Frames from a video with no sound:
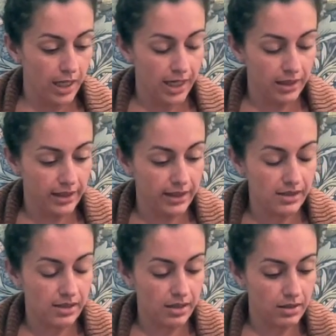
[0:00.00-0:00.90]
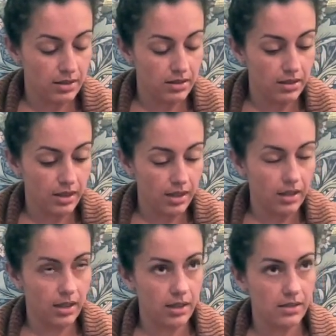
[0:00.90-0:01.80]
act like it's not
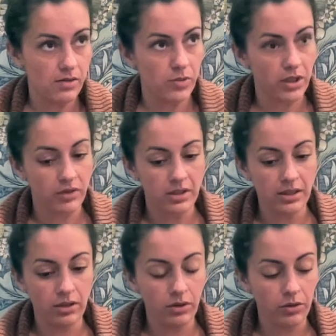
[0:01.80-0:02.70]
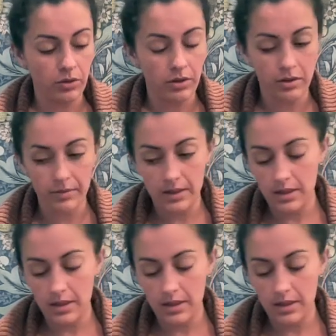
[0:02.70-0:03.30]
as big of a deal, or